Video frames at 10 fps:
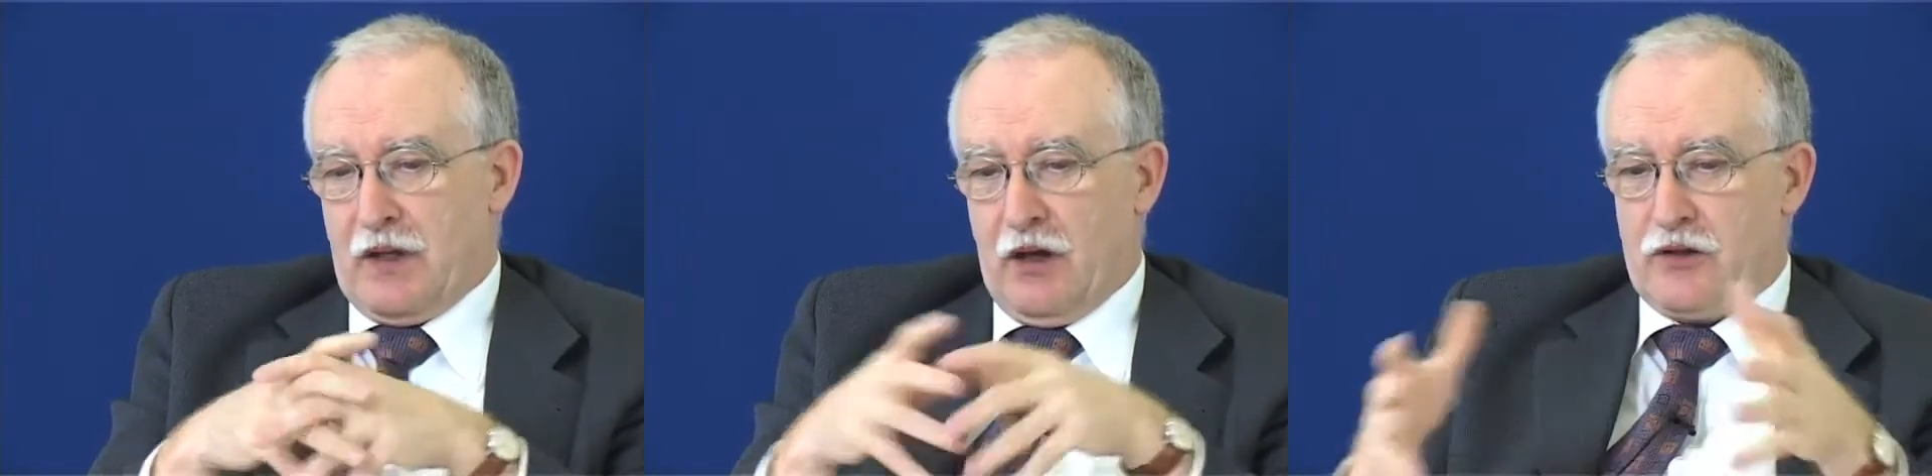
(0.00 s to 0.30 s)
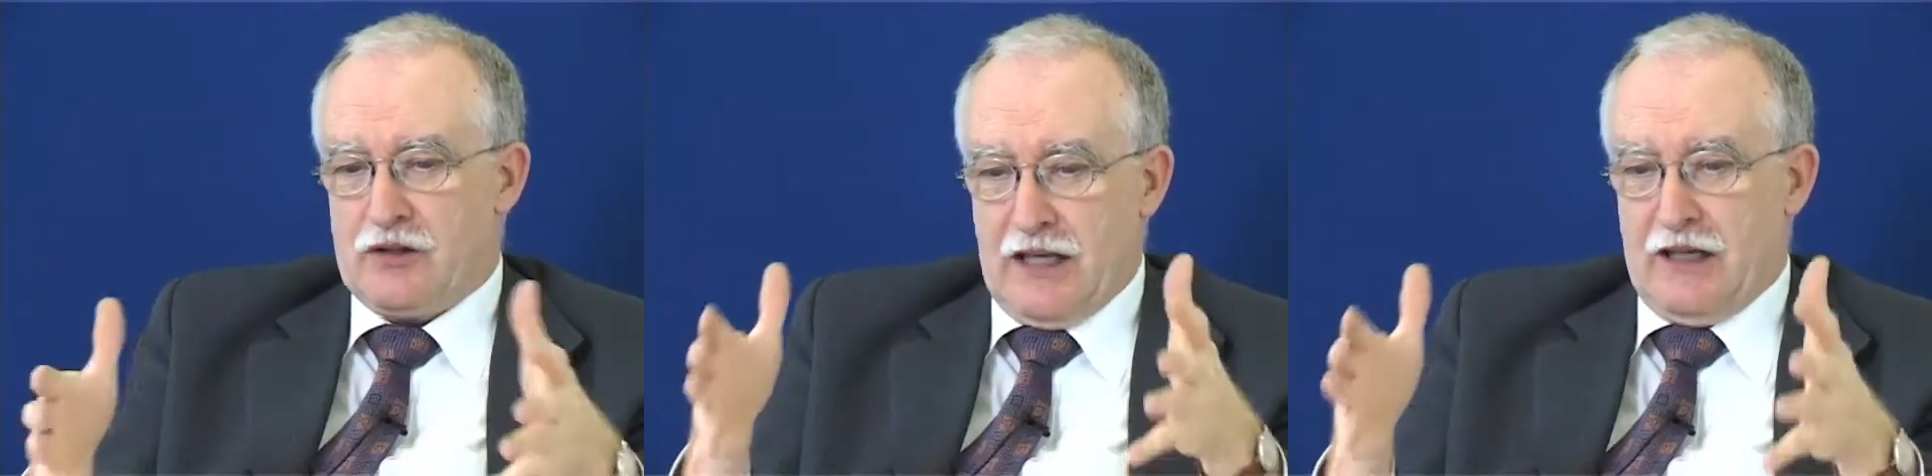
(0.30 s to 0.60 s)

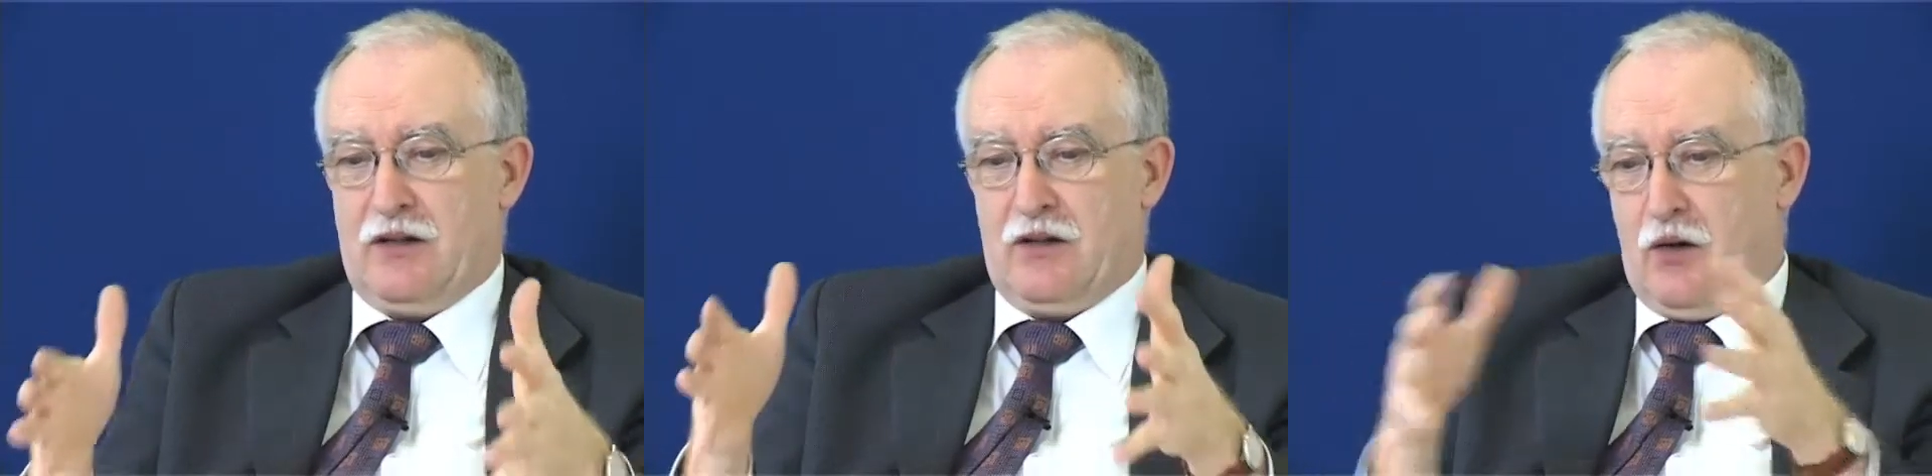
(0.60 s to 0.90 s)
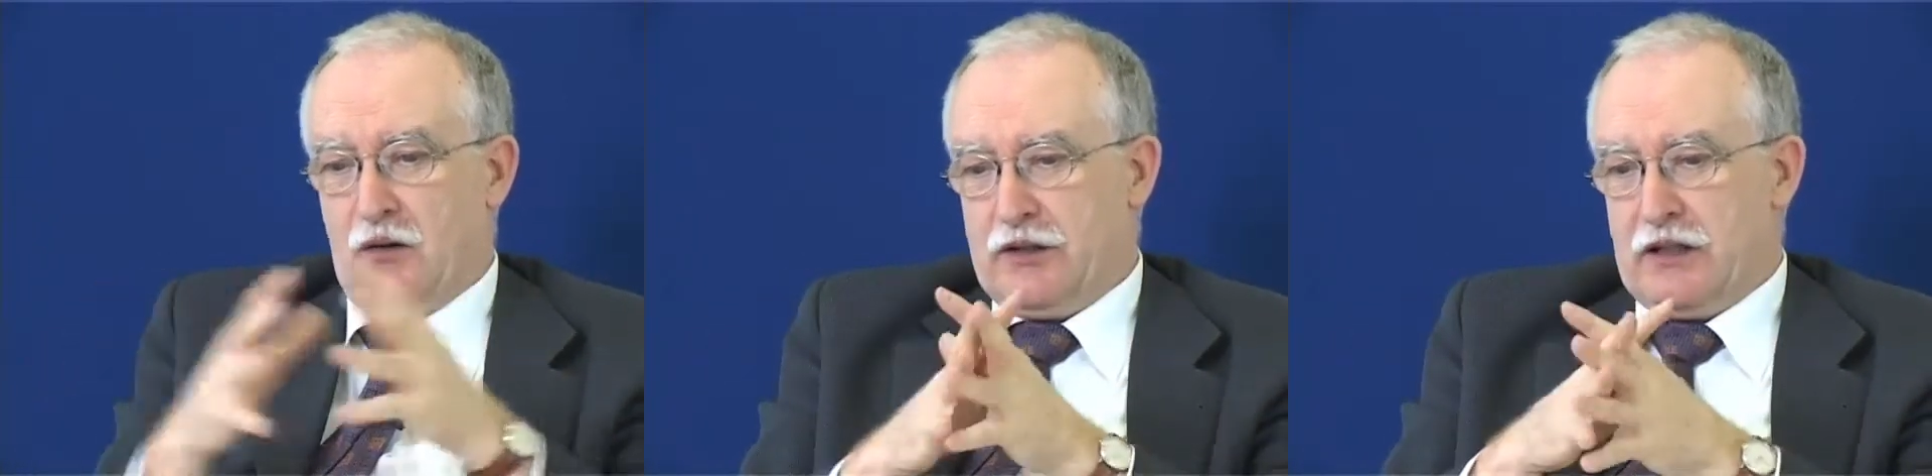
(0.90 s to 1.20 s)
understand
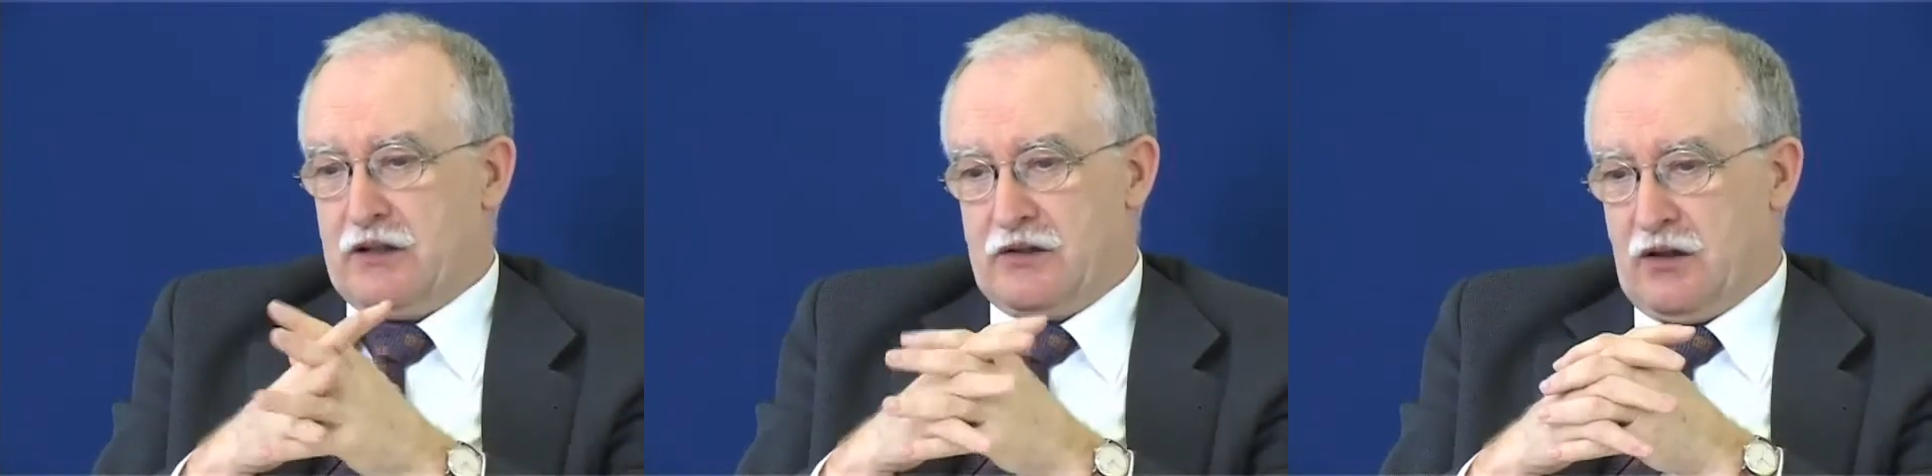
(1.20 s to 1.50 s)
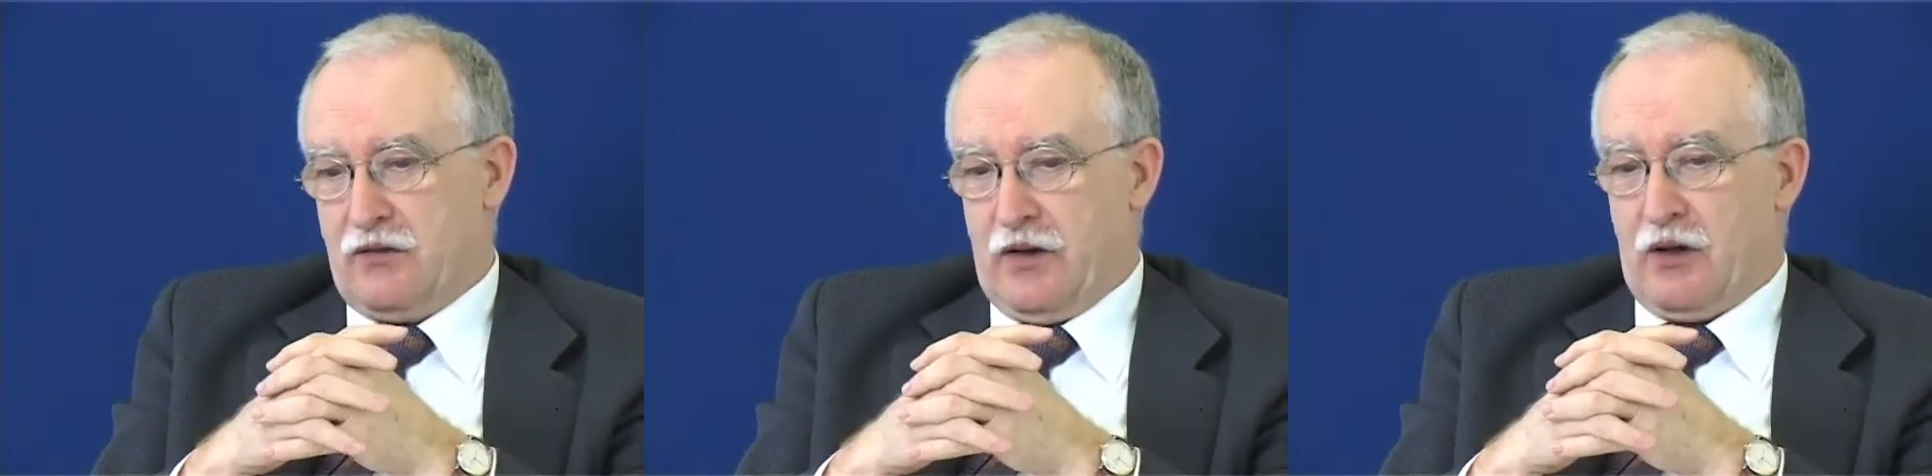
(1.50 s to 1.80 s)
all
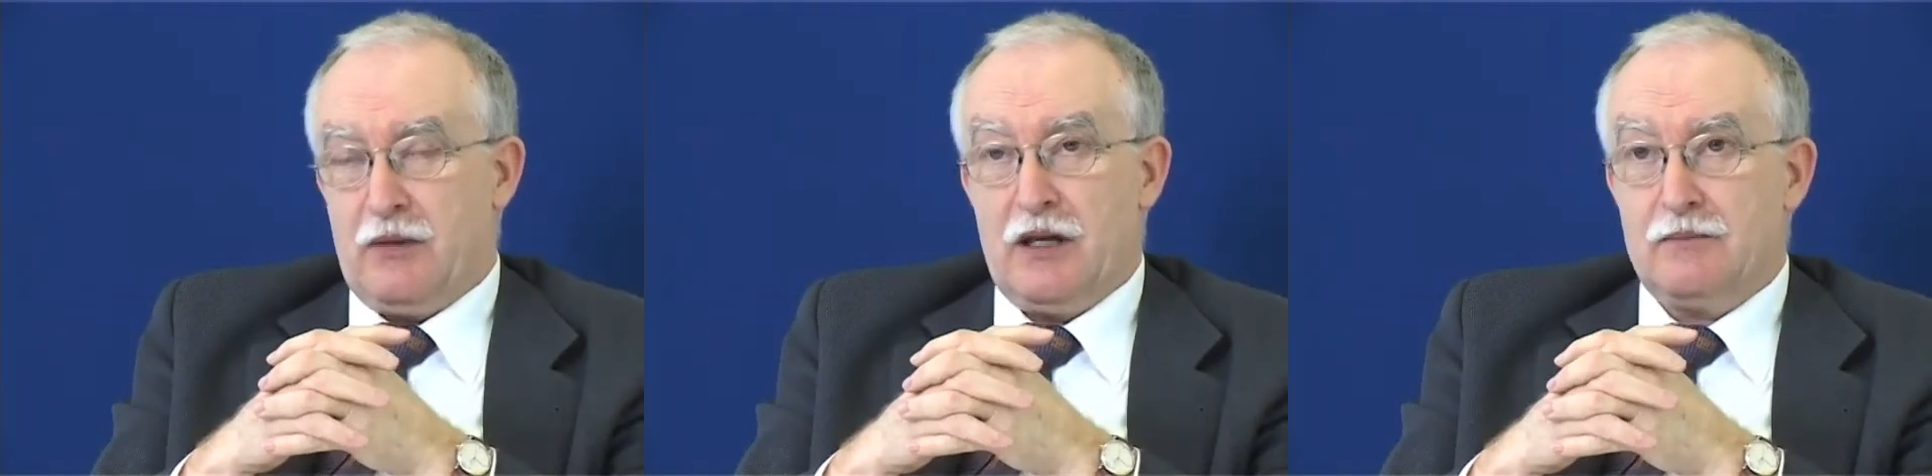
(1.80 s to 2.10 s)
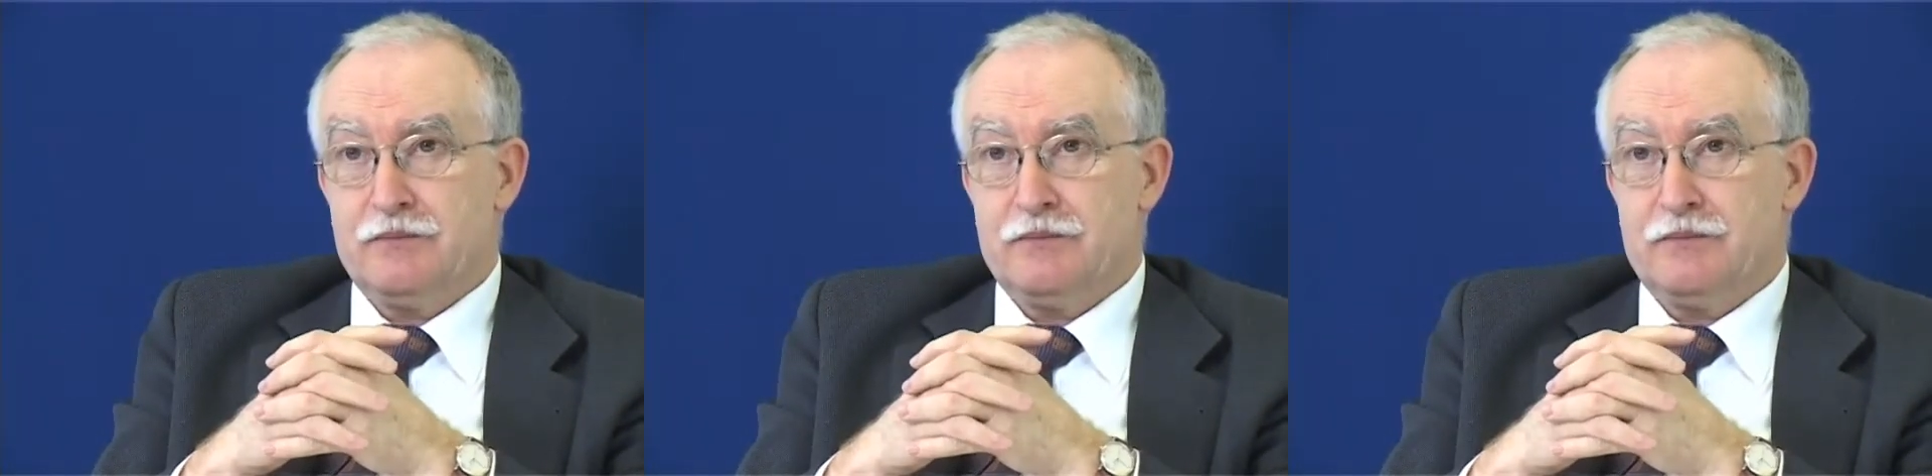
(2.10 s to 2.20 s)
these phenomena.